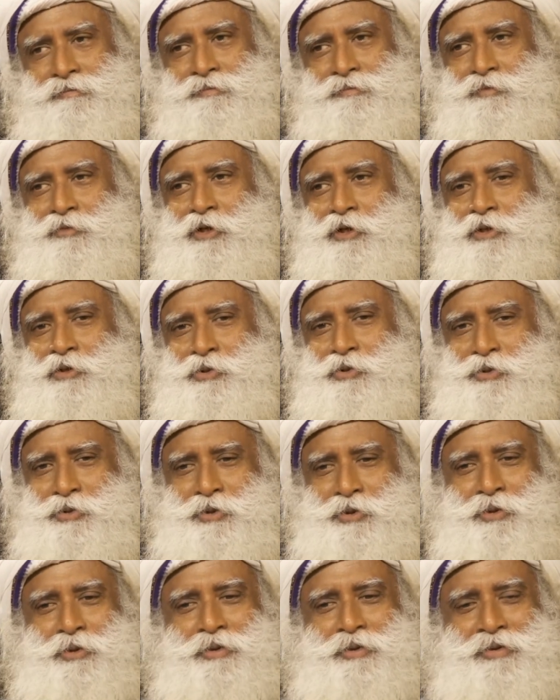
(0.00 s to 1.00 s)
When you do
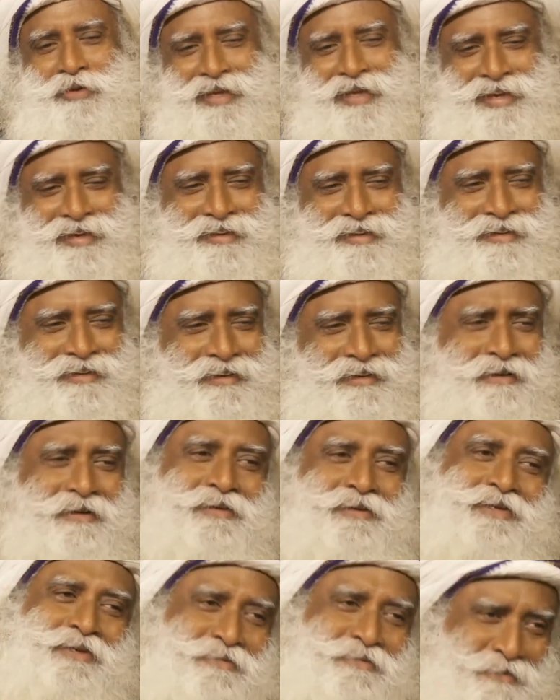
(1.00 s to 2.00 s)
your own thing,
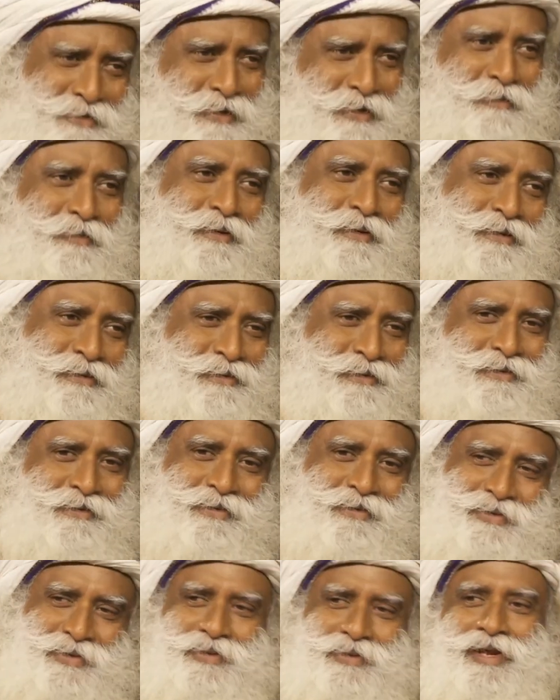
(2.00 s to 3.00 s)
lots of trouble,
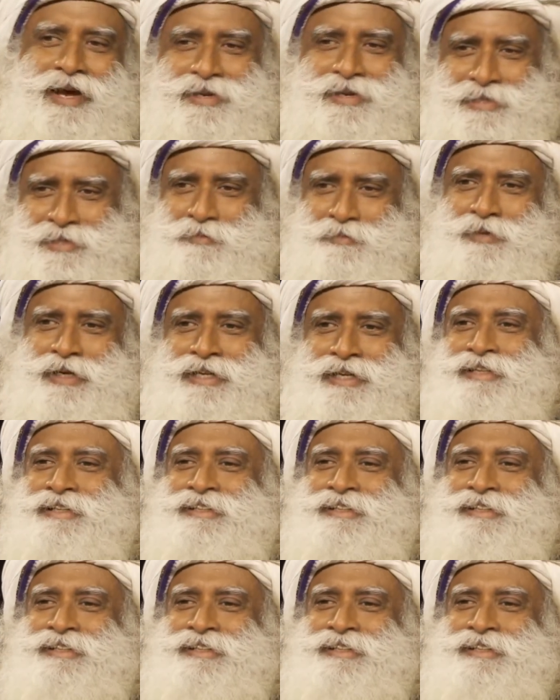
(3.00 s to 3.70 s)
you should ask me.